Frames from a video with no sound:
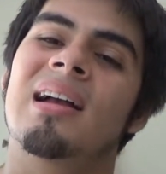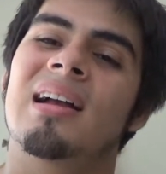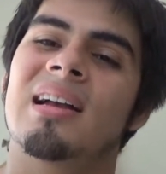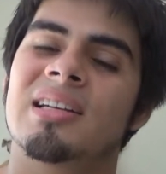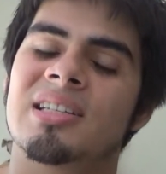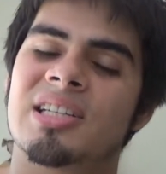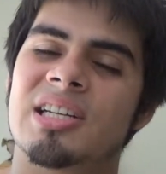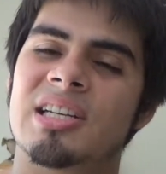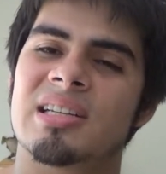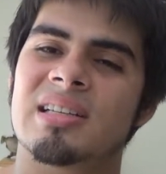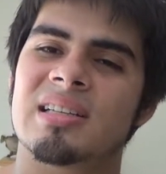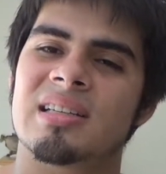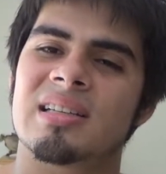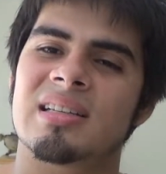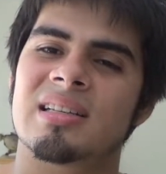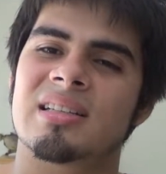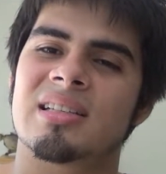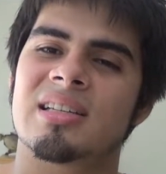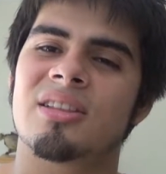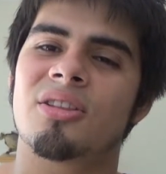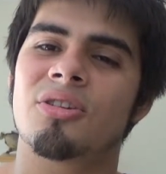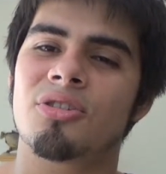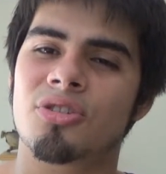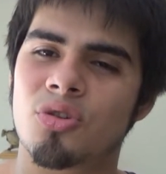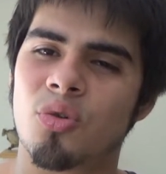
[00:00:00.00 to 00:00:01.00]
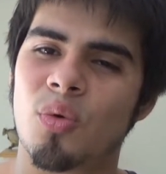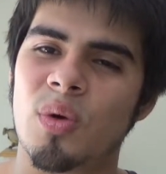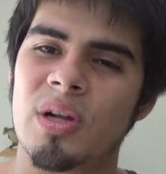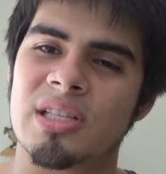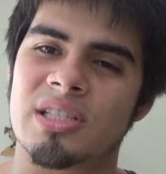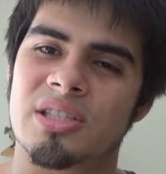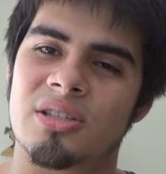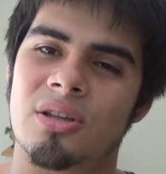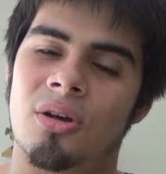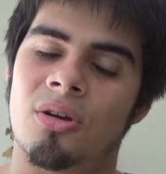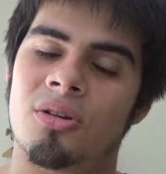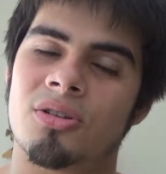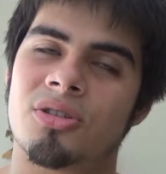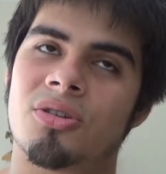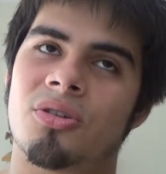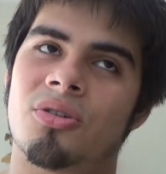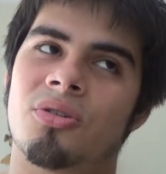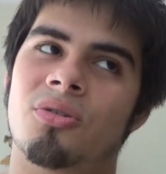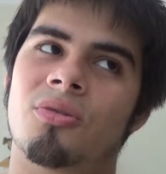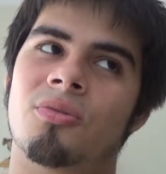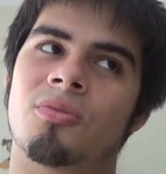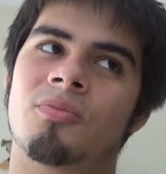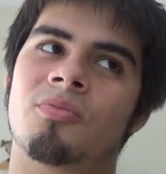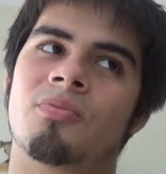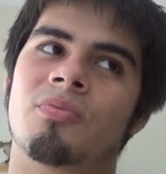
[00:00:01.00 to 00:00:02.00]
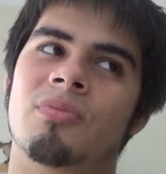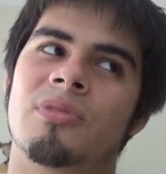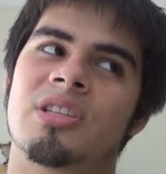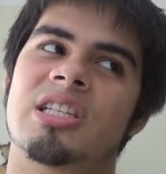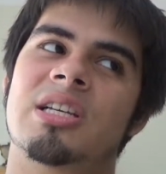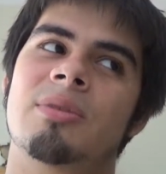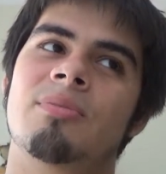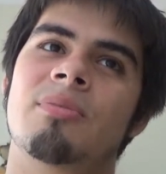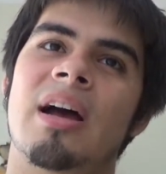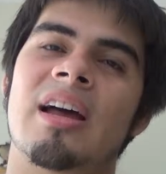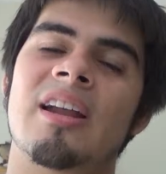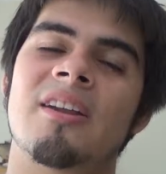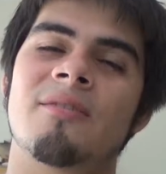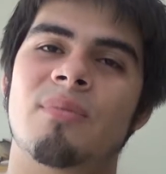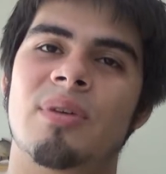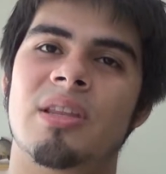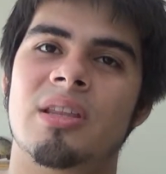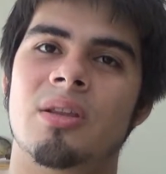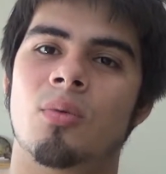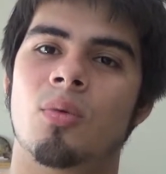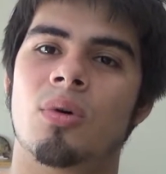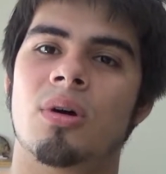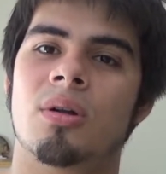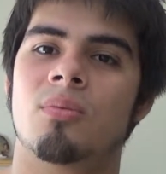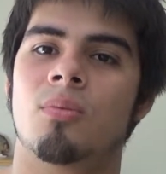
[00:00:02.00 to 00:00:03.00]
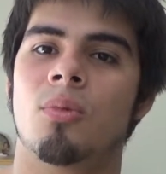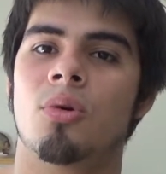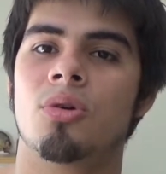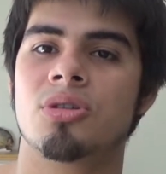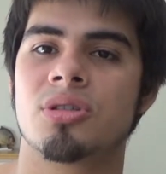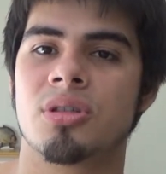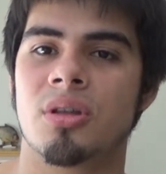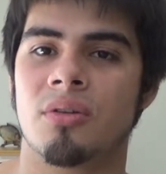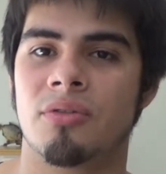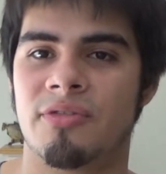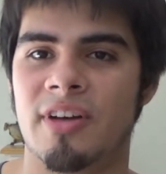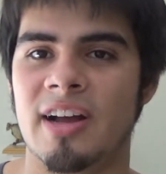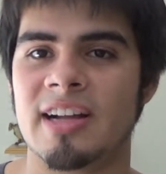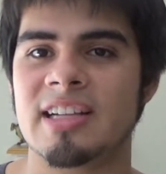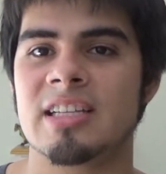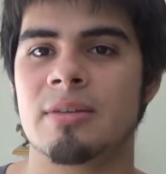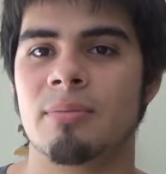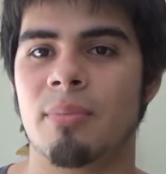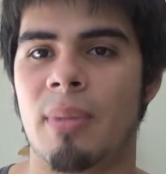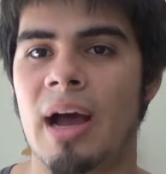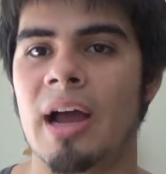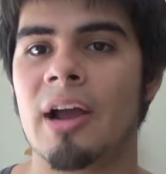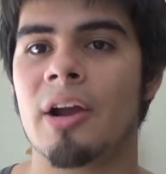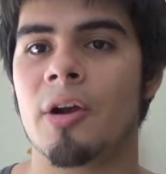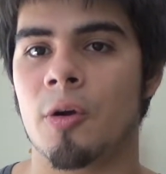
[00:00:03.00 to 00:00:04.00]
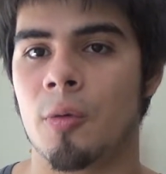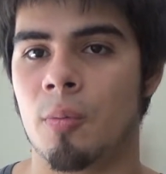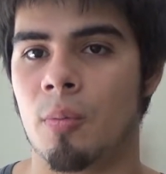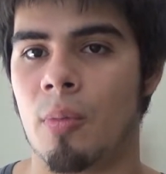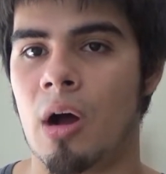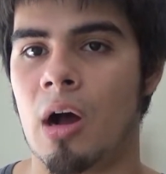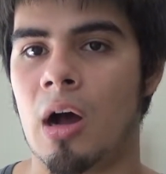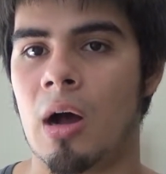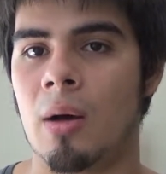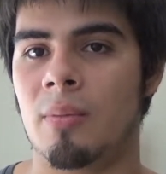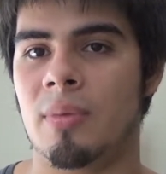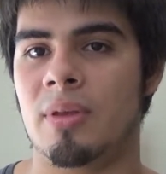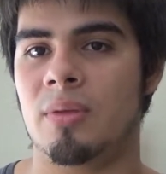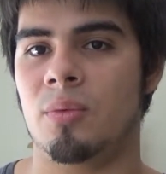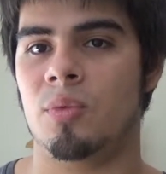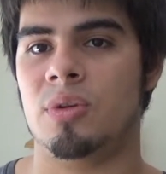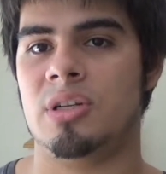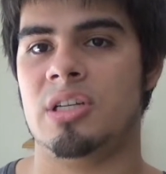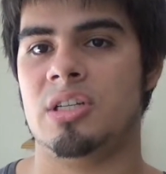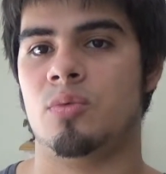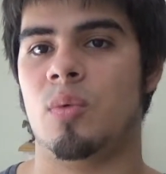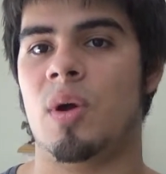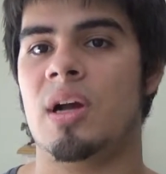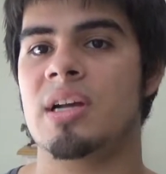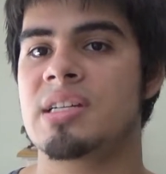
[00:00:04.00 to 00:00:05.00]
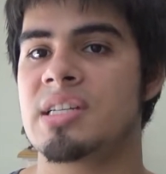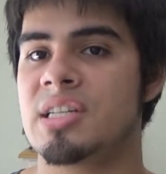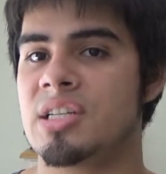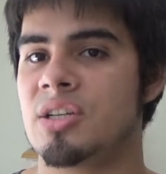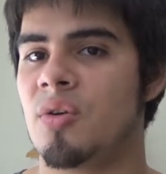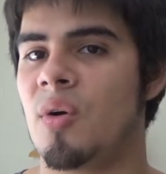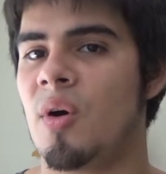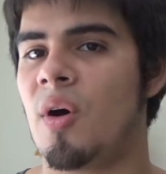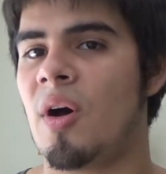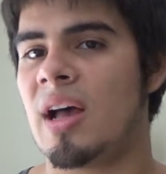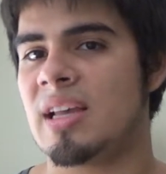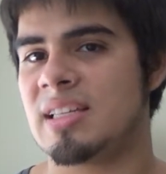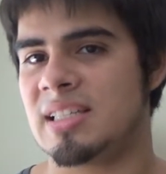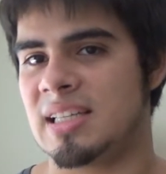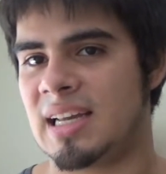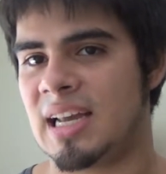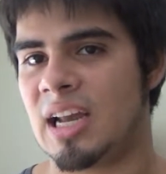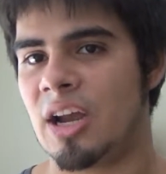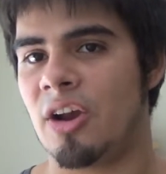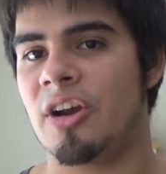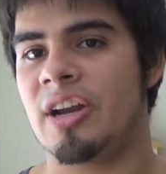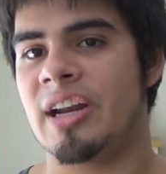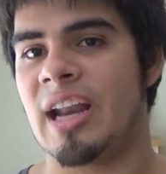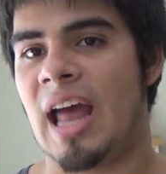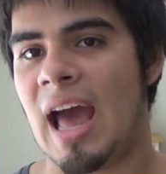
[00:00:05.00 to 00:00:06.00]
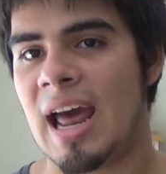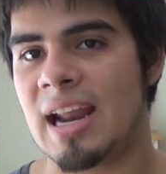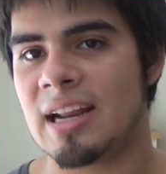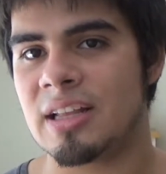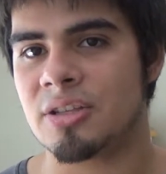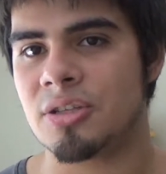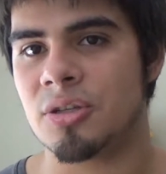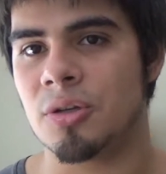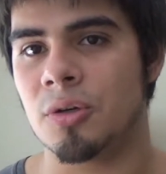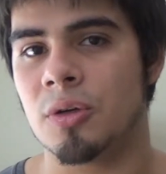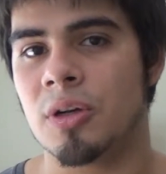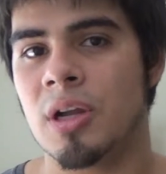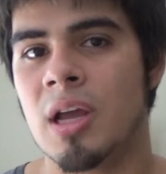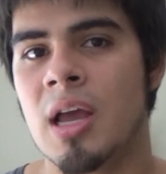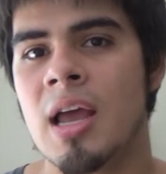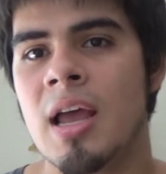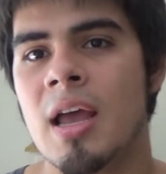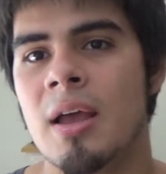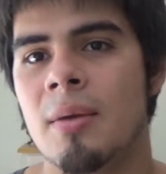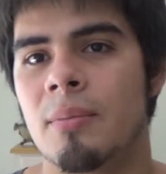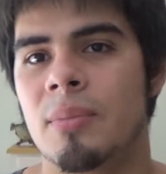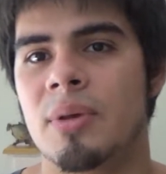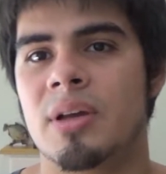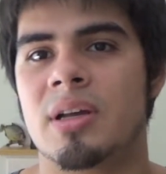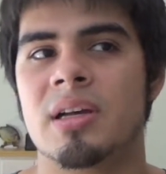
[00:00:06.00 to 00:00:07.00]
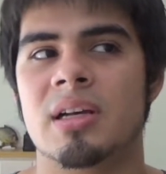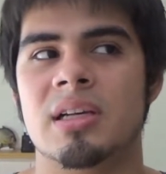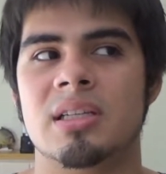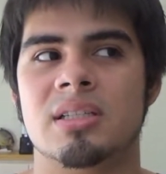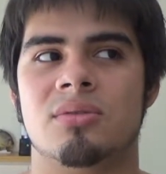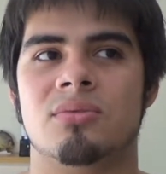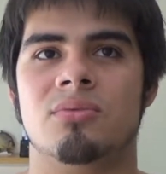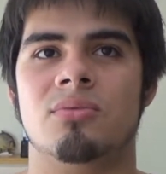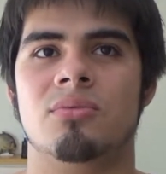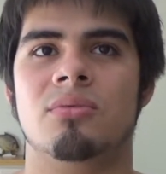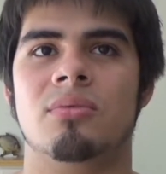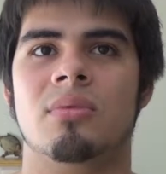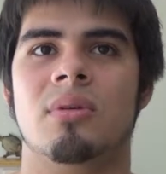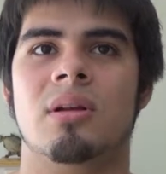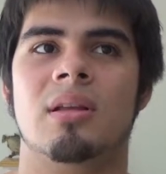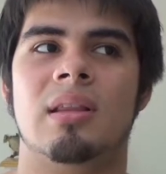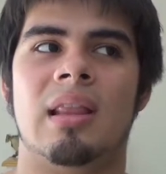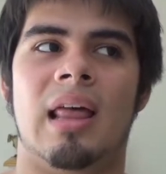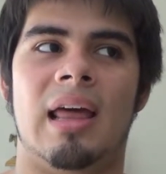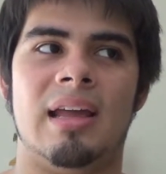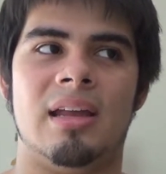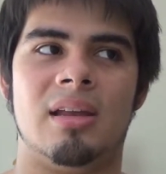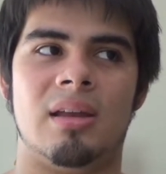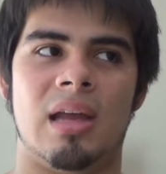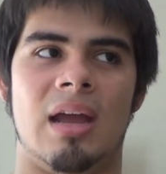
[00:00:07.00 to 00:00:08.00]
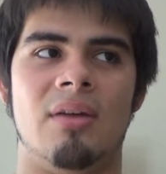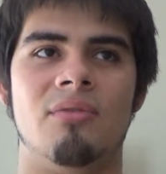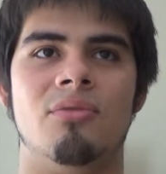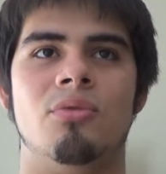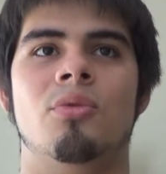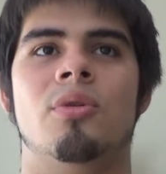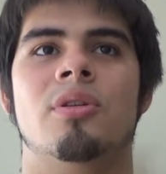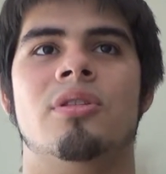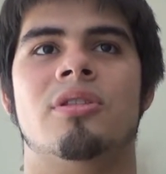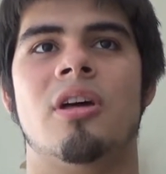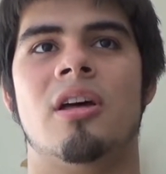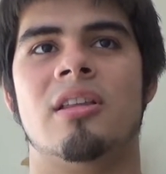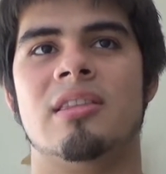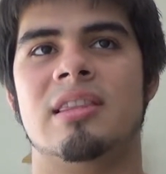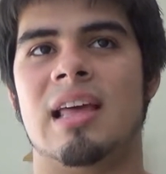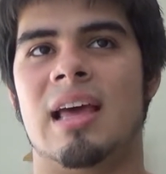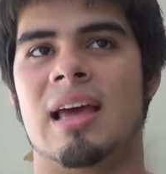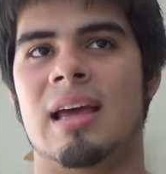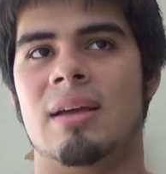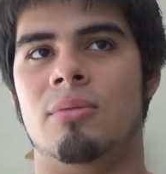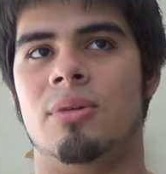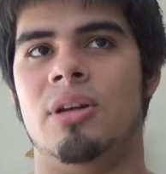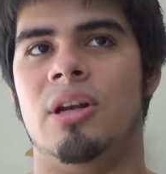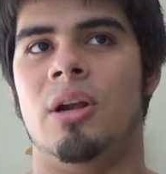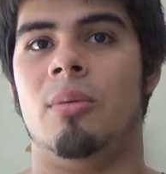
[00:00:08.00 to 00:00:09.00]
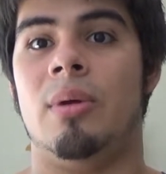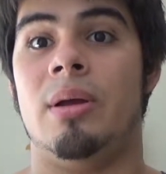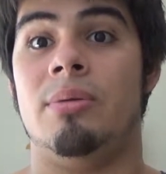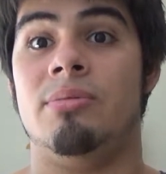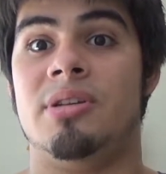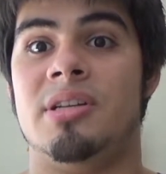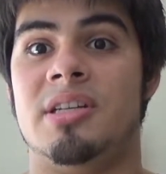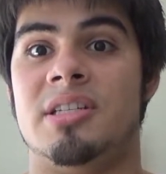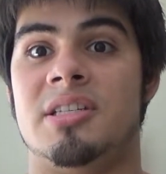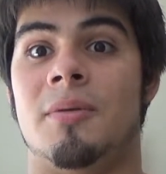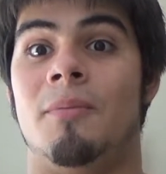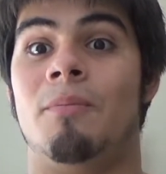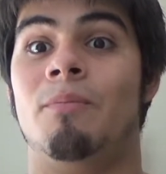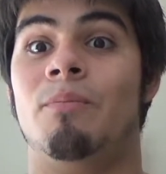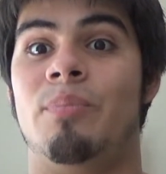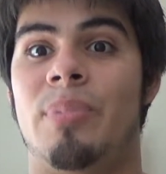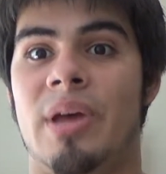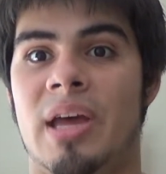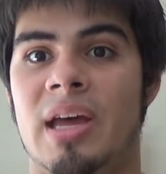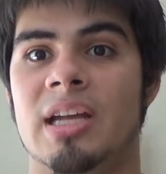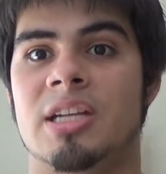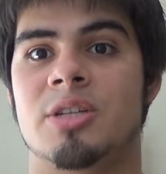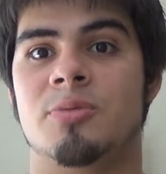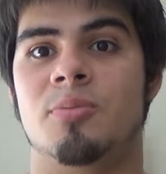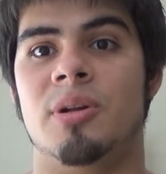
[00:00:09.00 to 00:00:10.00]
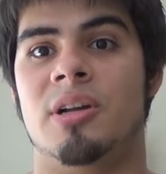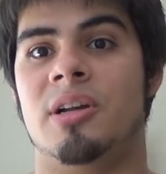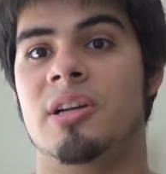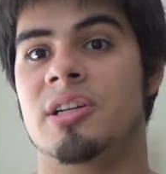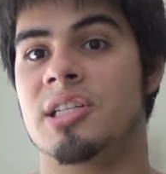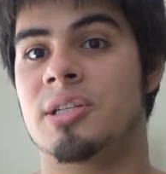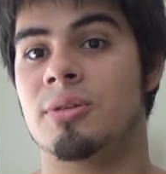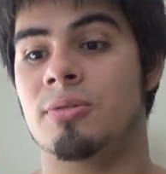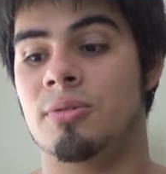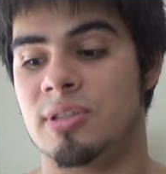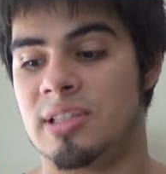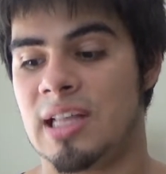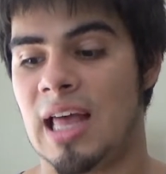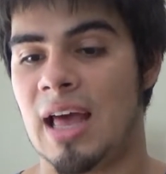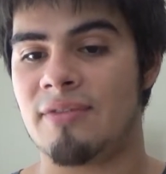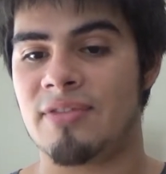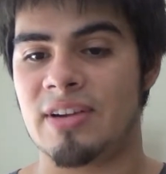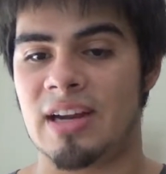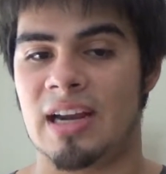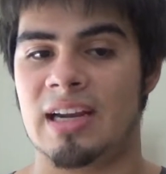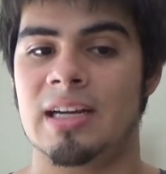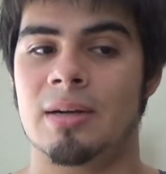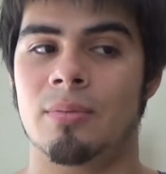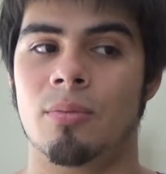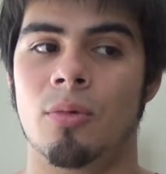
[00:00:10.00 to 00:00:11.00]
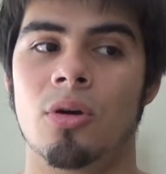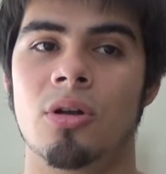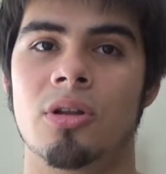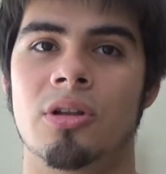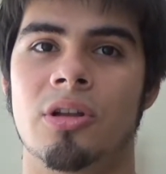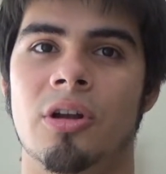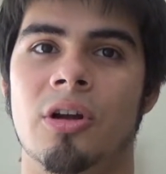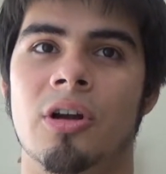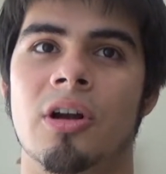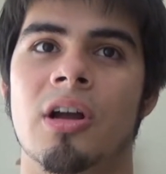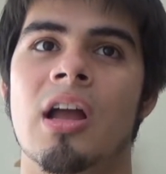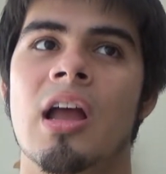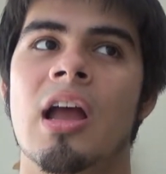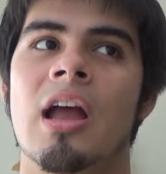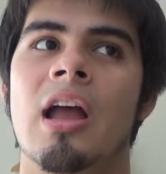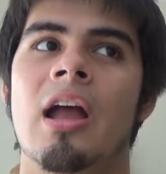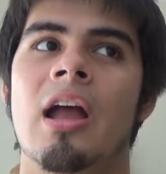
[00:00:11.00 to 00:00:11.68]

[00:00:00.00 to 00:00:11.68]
she, she they're twins though, so she might have been the one most affected by her mom, and which is why she has a caring attitude. Because like everyone thought that you know maybe she's a bitch because she was laughing at him earlier,